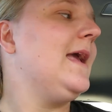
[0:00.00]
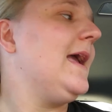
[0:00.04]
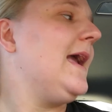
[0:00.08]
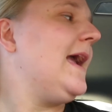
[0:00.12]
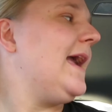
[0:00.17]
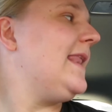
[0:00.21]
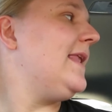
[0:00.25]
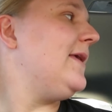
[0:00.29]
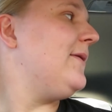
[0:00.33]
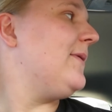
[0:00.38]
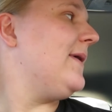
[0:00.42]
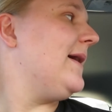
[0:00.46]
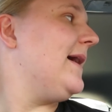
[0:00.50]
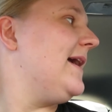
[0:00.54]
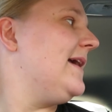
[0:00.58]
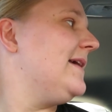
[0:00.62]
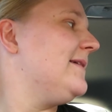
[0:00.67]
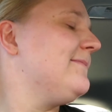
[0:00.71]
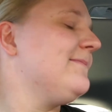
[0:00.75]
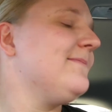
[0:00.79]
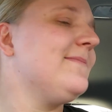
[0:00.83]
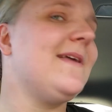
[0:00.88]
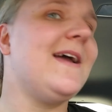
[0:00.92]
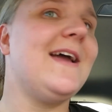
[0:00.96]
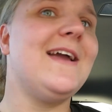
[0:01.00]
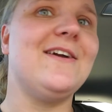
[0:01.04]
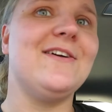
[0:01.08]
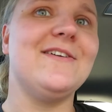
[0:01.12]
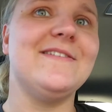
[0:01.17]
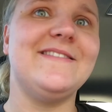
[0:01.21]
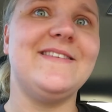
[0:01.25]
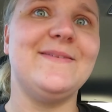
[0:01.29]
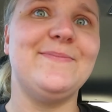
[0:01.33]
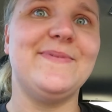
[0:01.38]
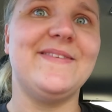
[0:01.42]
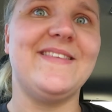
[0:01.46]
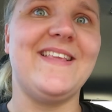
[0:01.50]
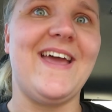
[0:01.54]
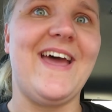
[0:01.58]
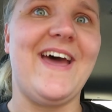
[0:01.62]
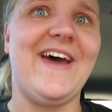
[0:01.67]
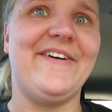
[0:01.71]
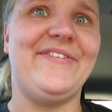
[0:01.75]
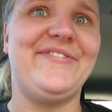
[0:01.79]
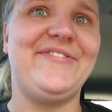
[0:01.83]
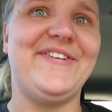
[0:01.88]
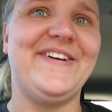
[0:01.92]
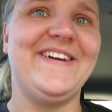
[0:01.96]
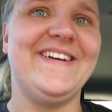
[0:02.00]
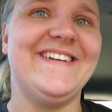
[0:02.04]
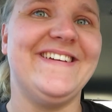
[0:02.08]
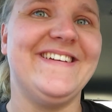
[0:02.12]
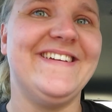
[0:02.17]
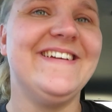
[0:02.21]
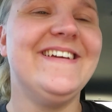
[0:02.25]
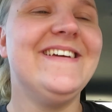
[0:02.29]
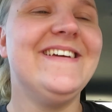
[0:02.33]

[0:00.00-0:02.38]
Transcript: Anyway, I got some stuff.